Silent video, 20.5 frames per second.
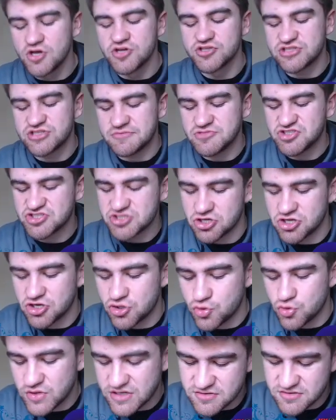So I'm just going
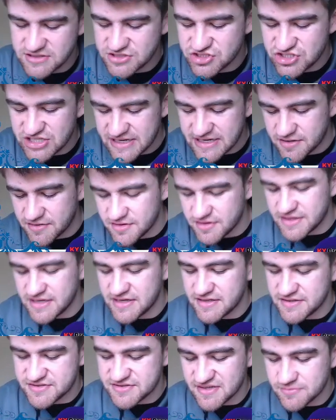to quickly check
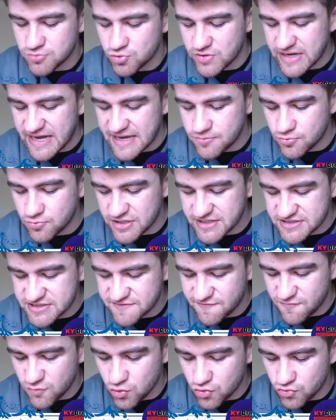the double game weeks
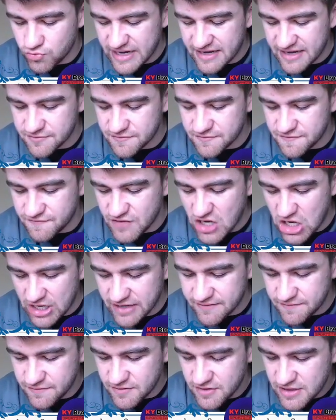for round
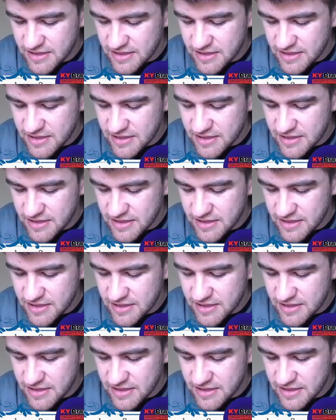five.